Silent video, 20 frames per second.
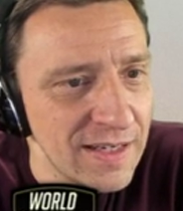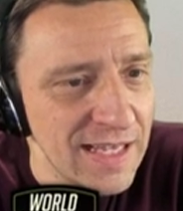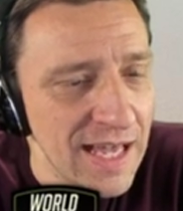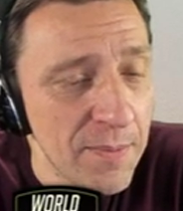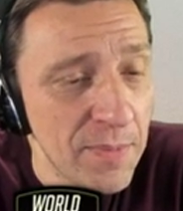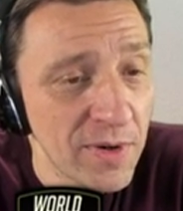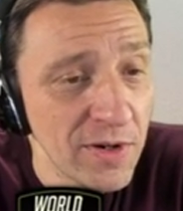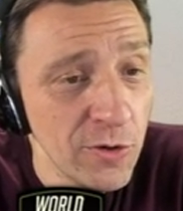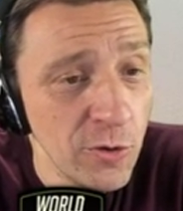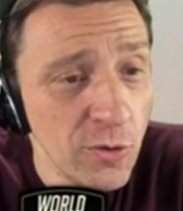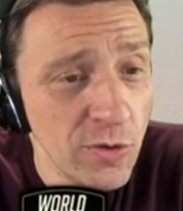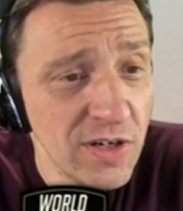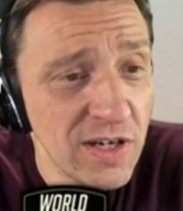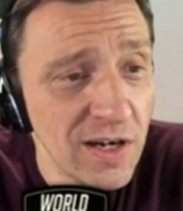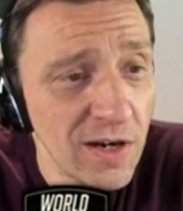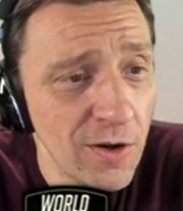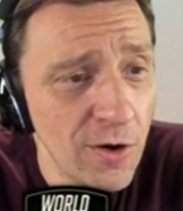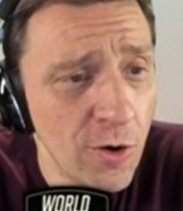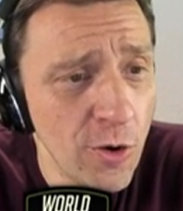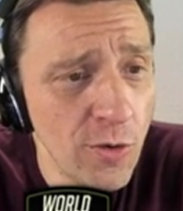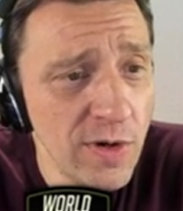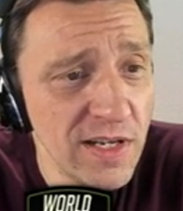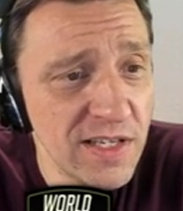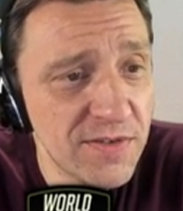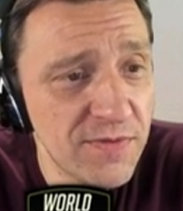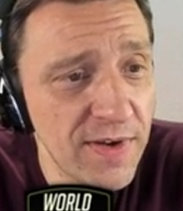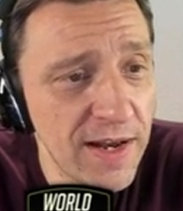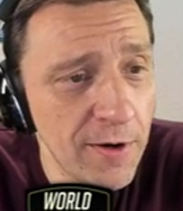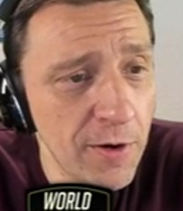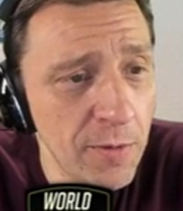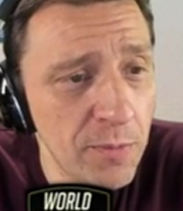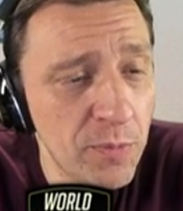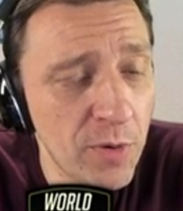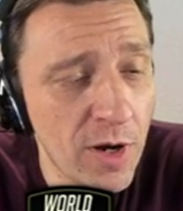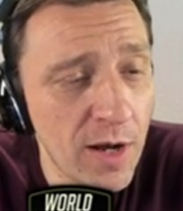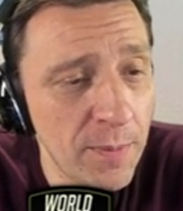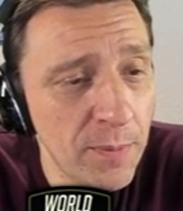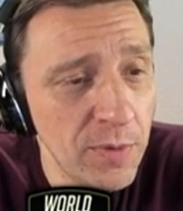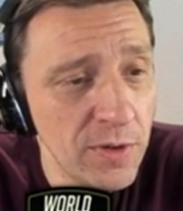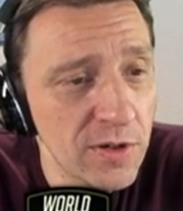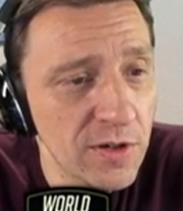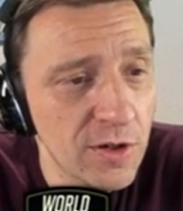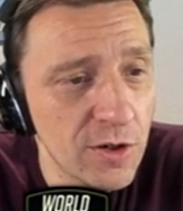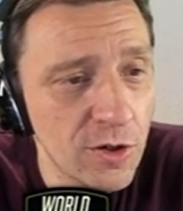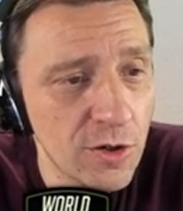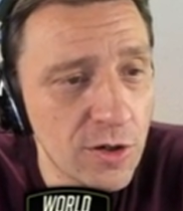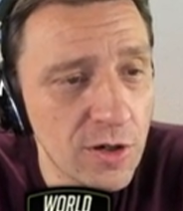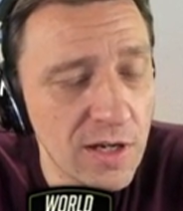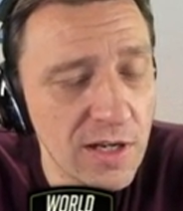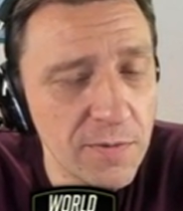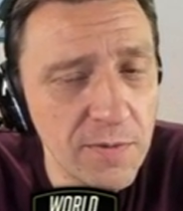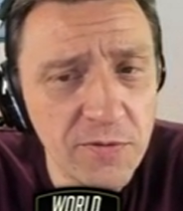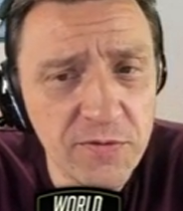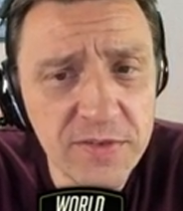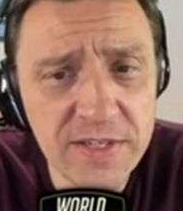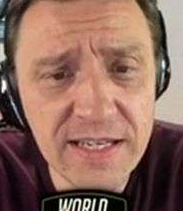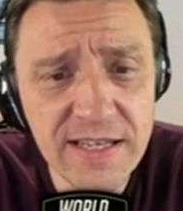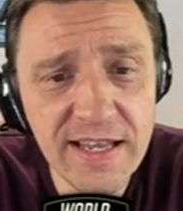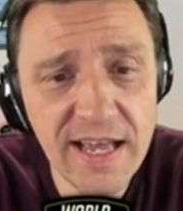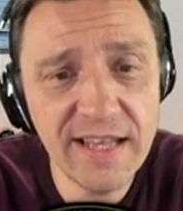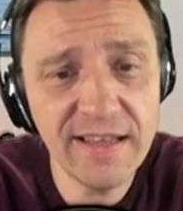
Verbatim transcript: Yeah, Balloon Clone is very popular, Jorge. We've seen